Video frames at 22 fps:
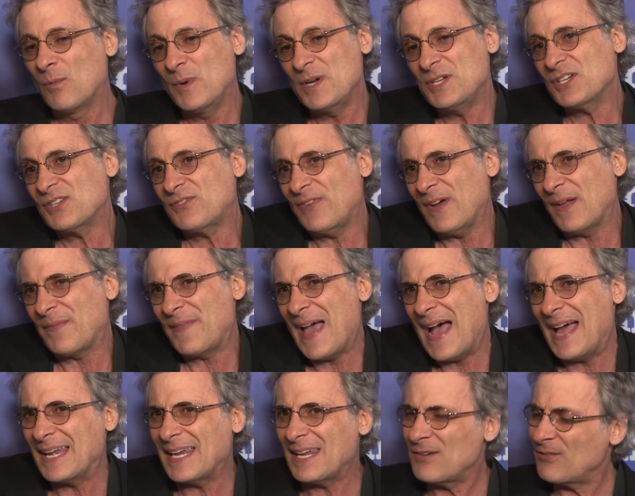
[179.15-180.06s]
we just felt
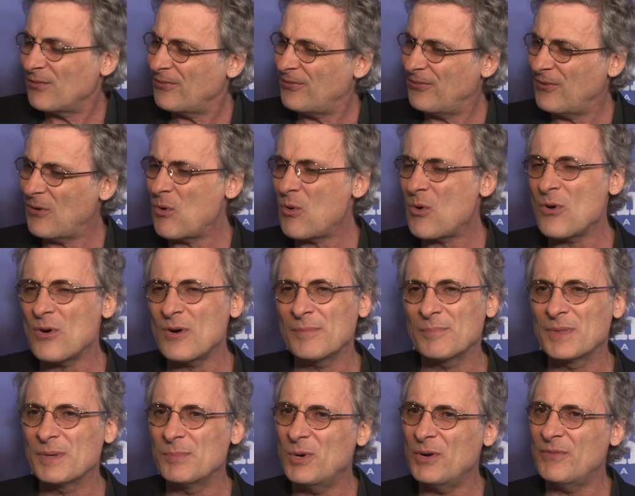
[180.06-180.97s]
that
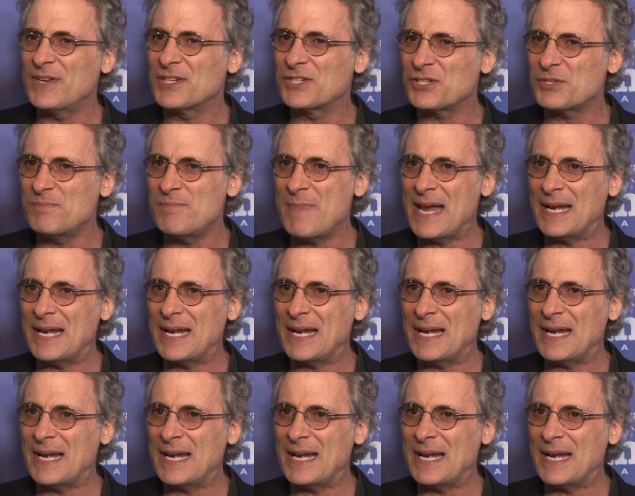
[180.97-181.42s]
informed the movie, just